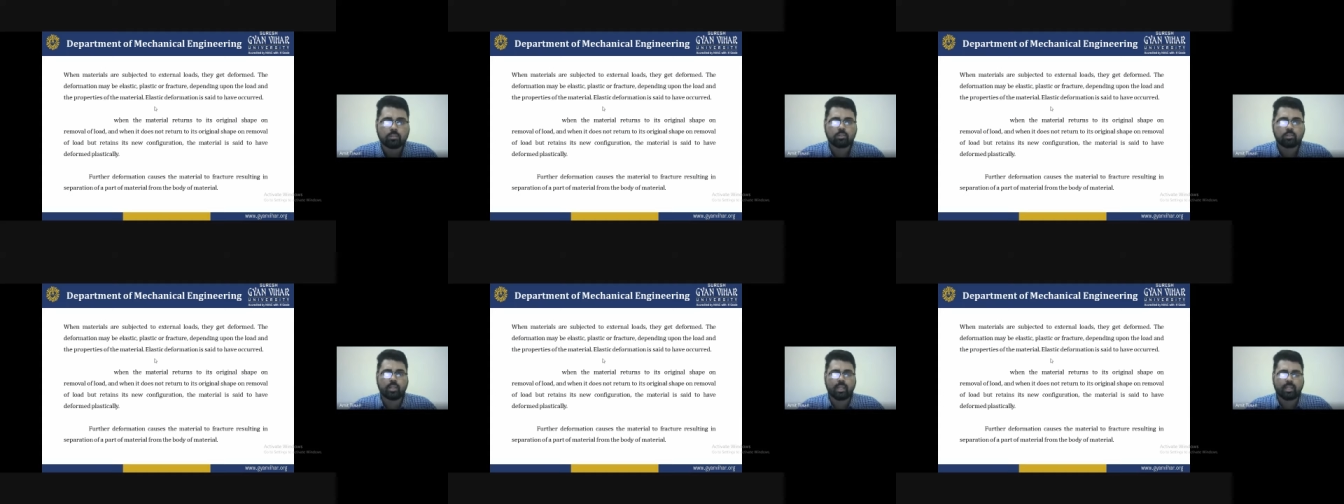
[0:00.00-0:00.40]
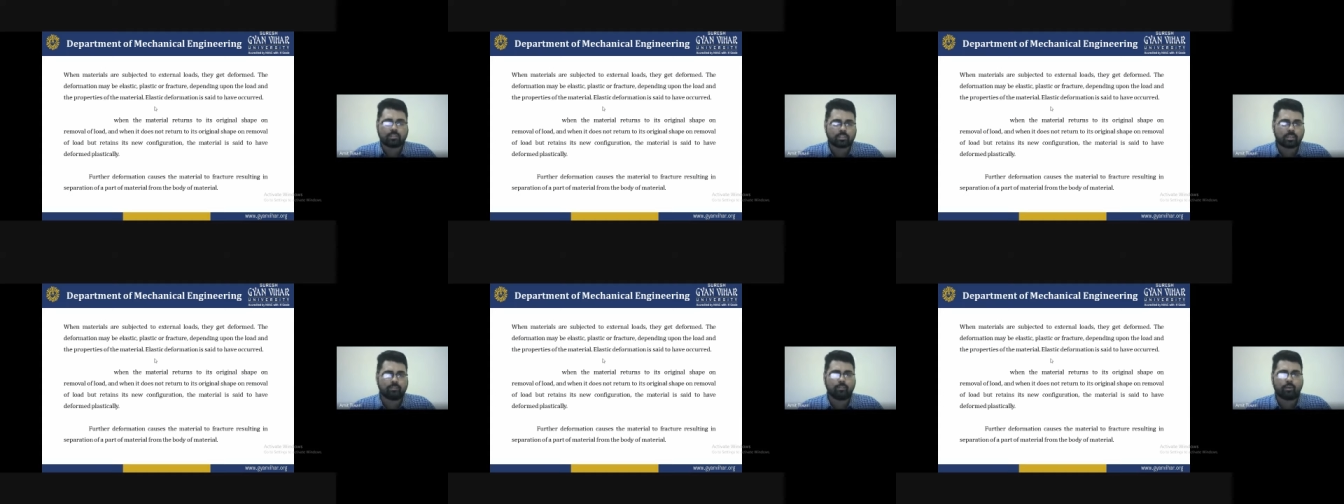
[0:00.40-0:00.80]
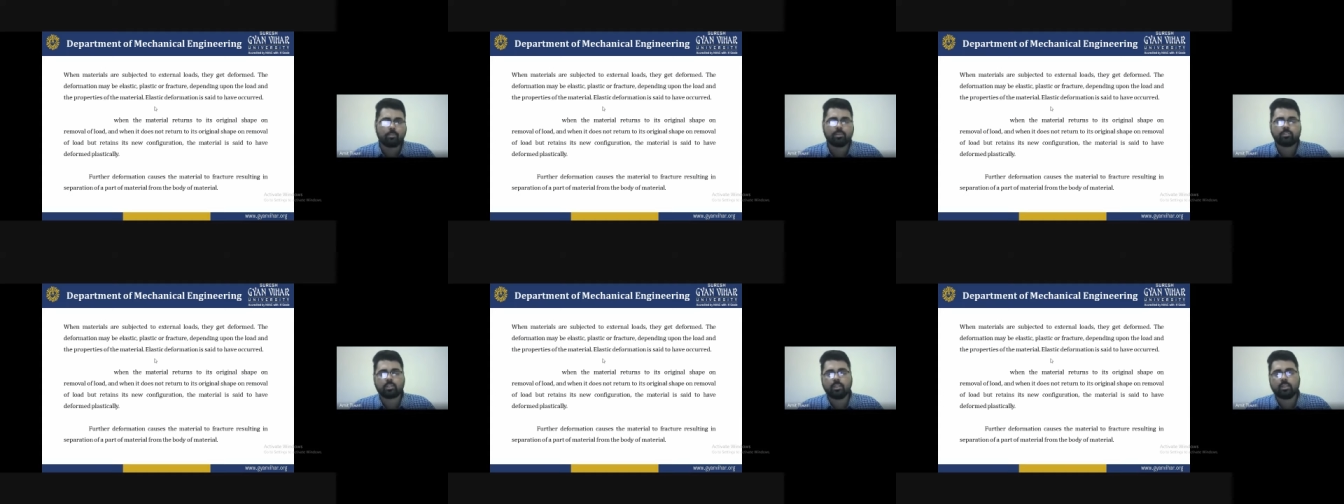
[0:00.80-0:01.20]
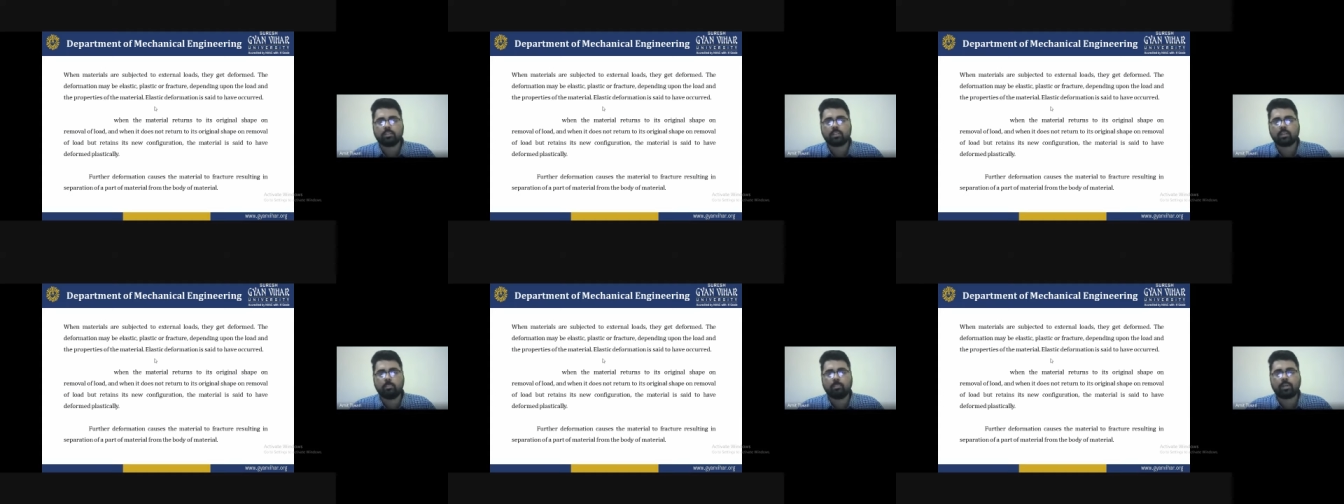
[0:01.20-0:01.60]
So the elastic deformation
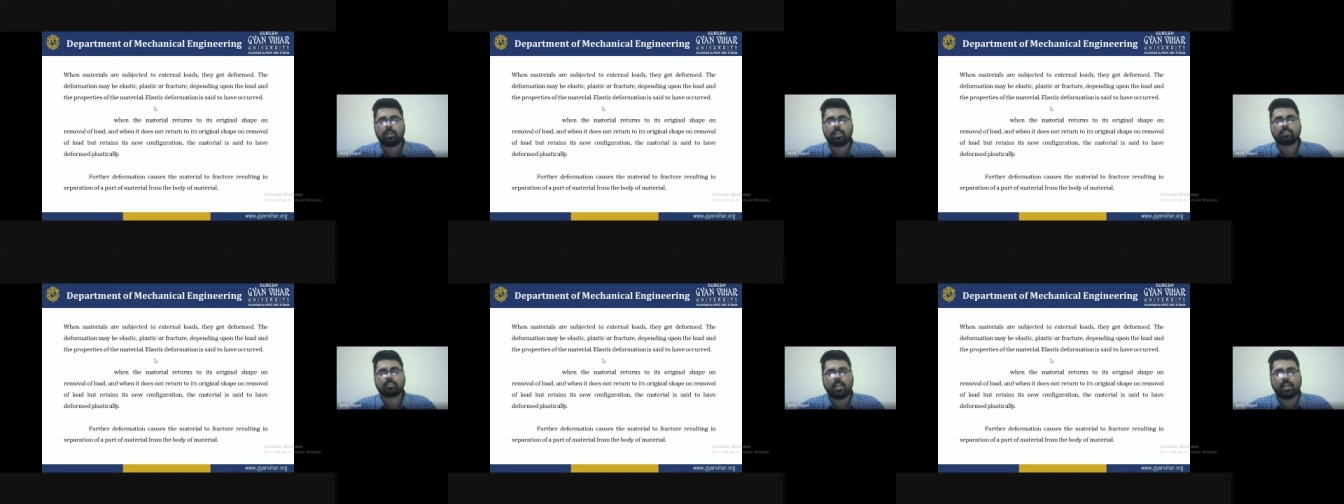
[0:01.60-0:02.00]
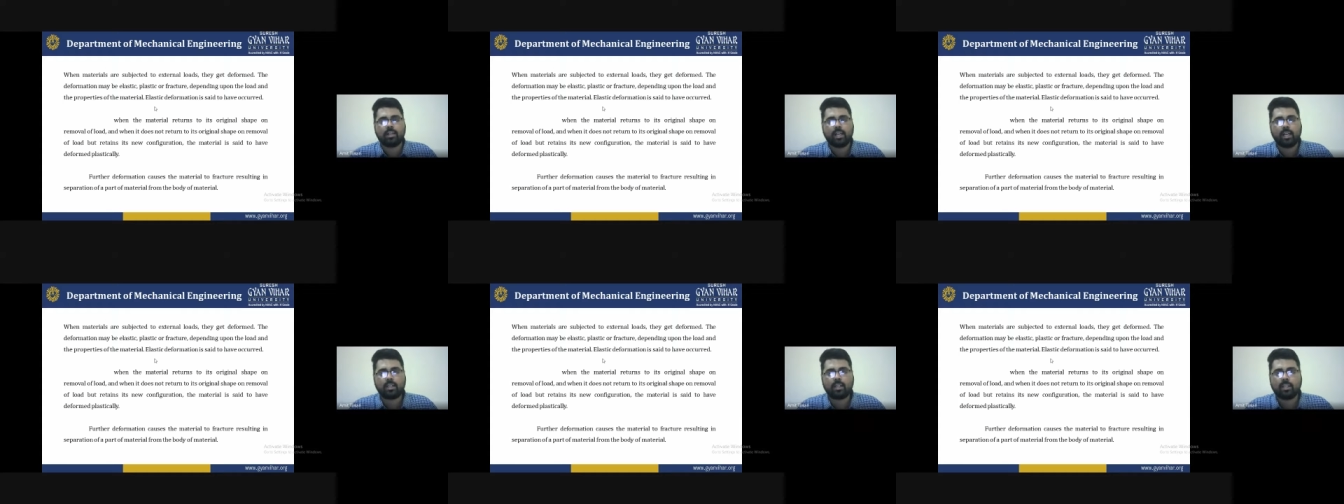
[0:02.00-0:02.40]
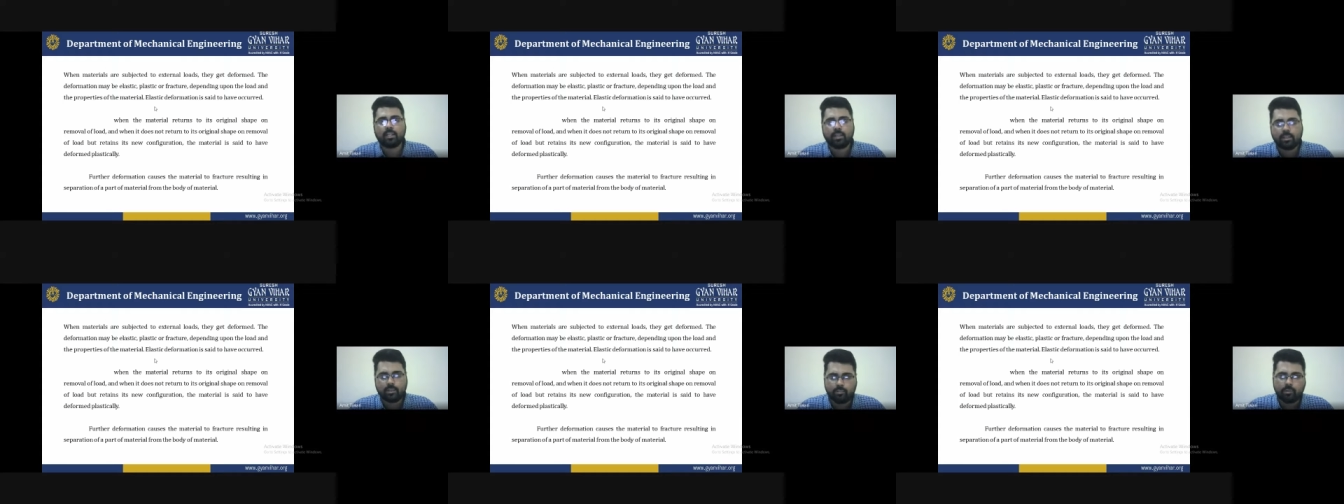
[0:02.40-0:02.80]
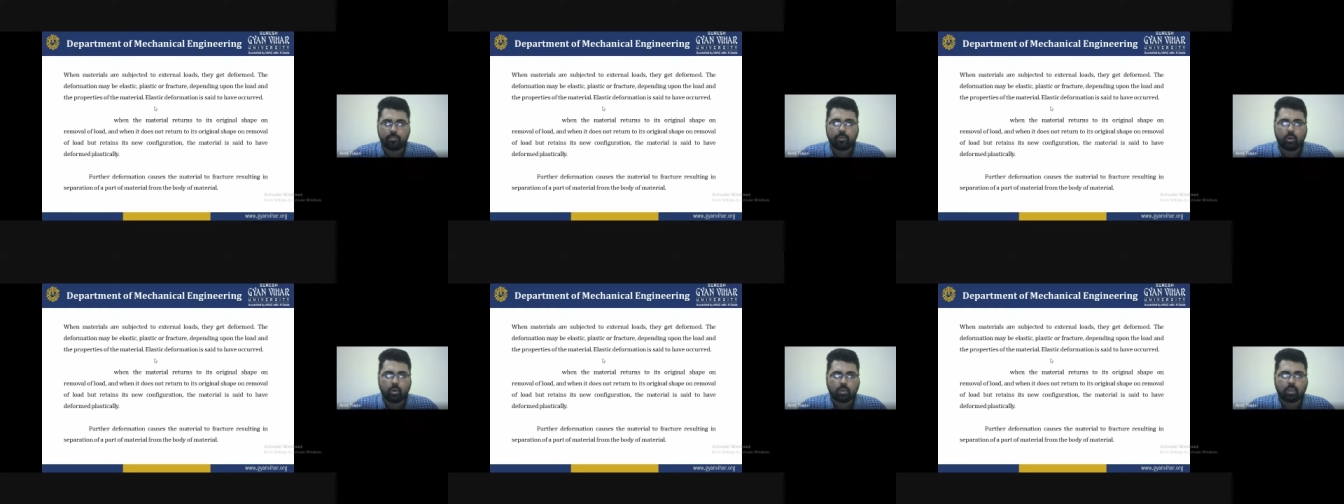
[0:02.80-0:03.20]
is completely said that it will
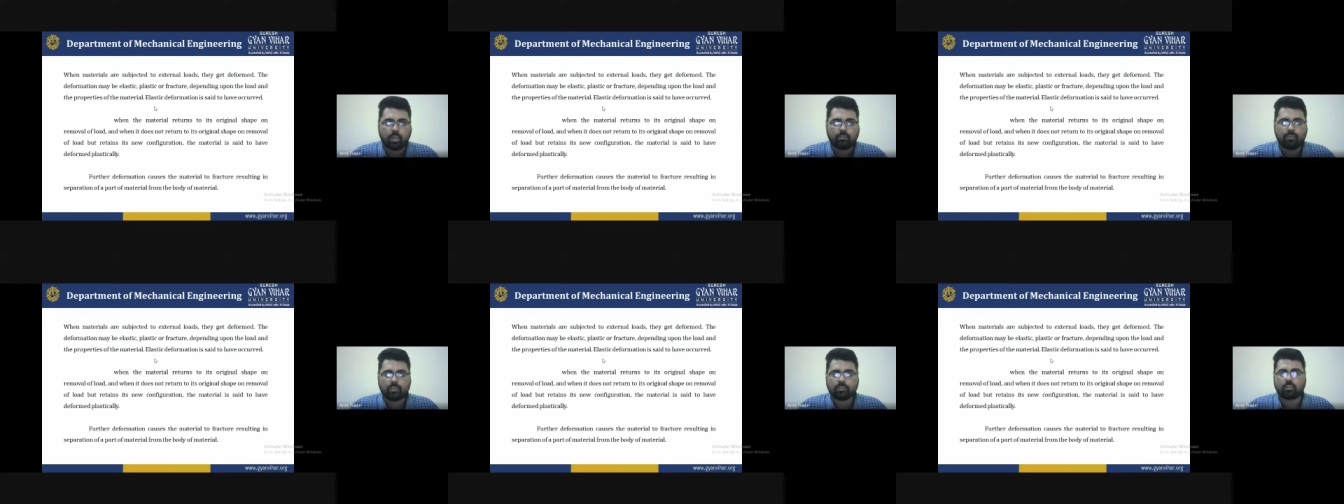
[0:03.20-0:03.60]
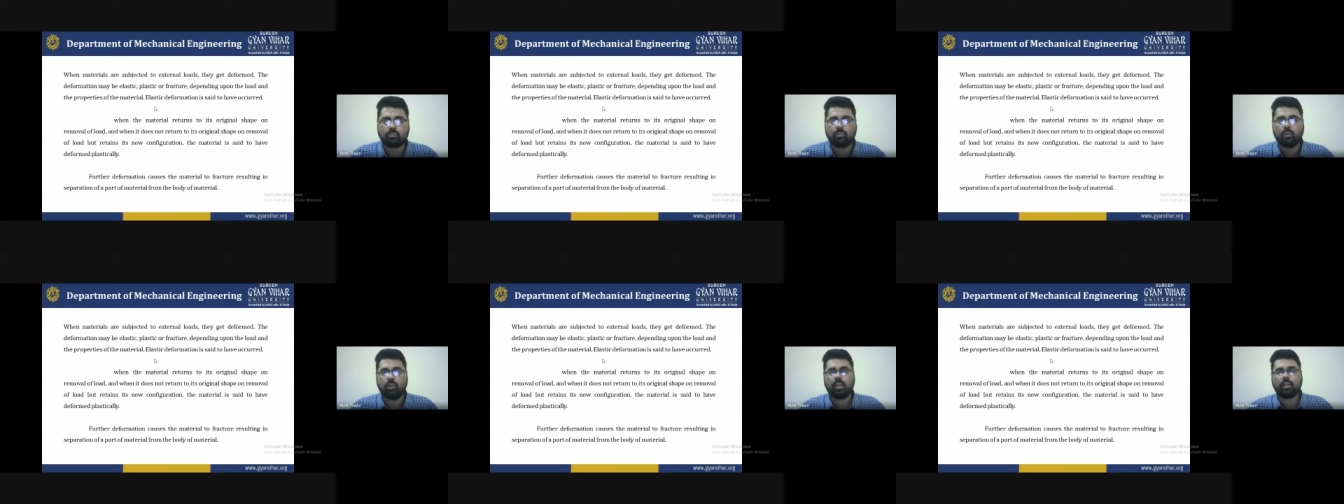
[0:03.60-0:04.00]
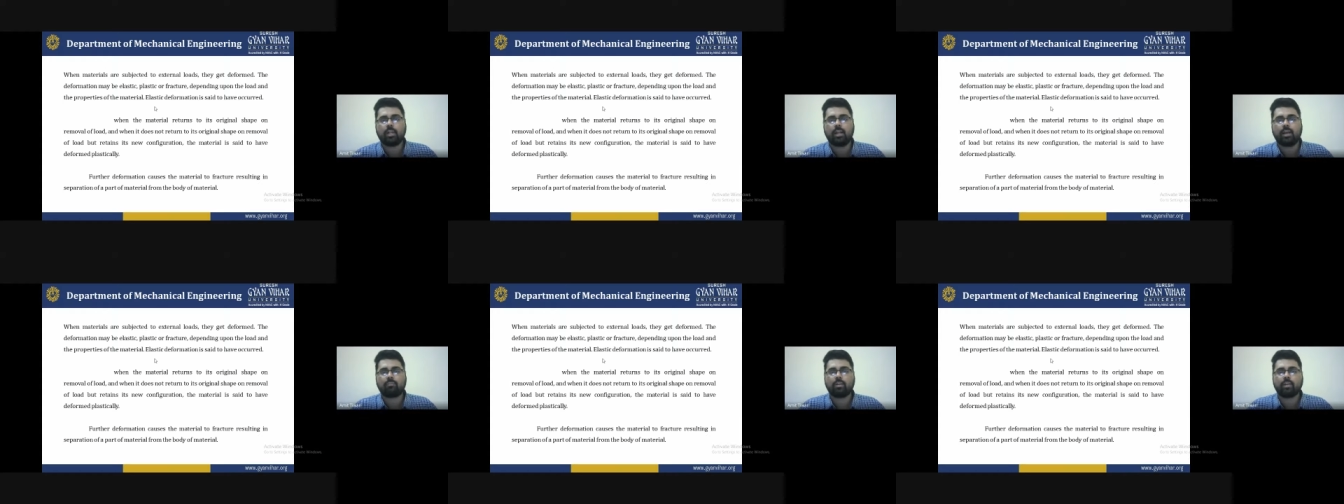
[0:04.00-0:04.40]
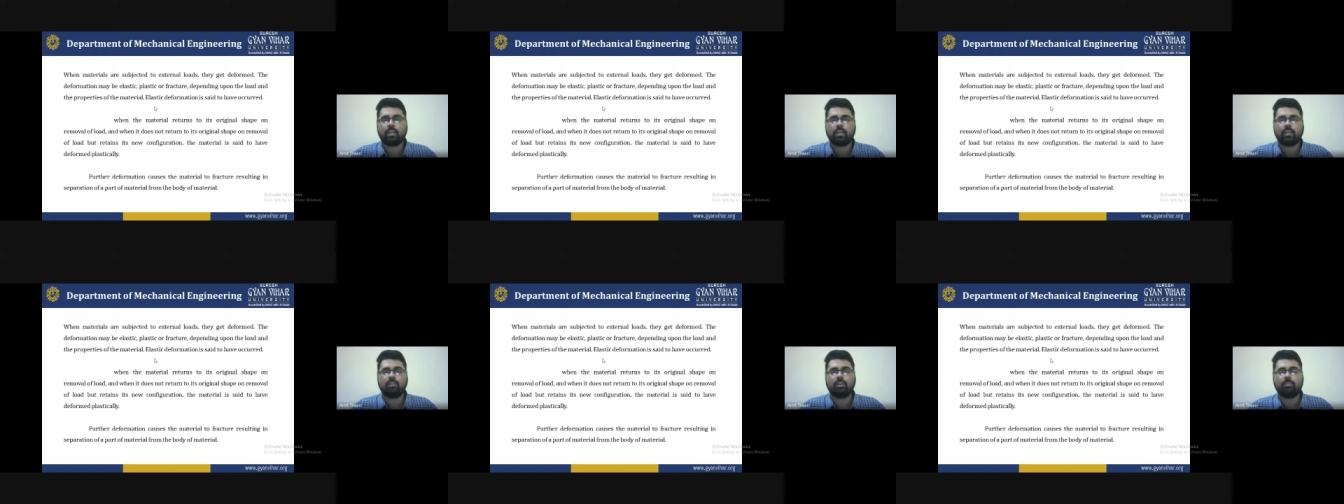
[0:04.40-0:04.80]
be occur first of all, and after
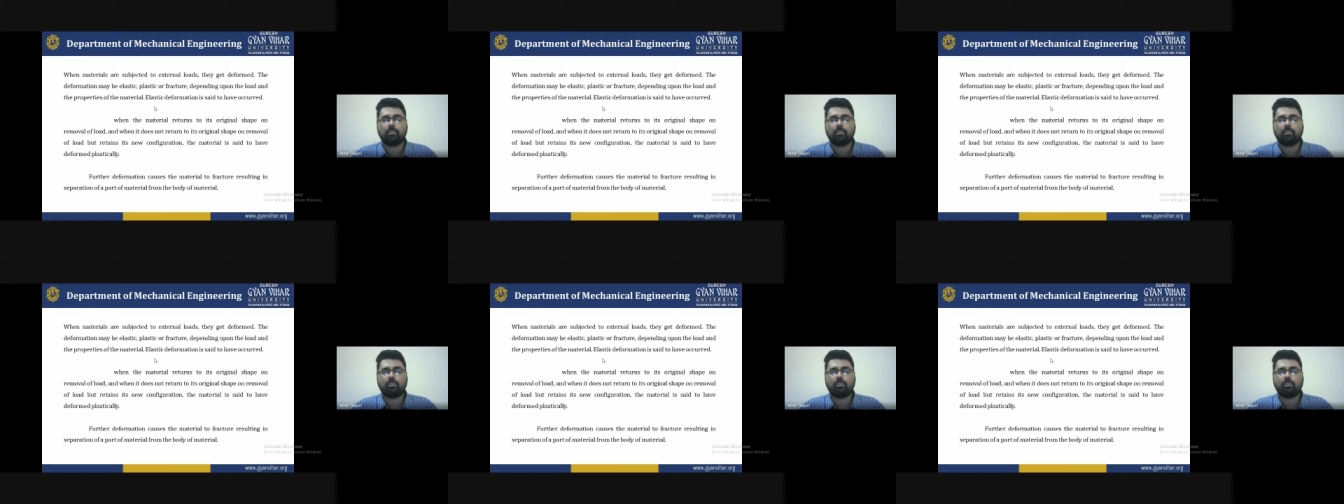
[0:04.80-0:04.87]
that it will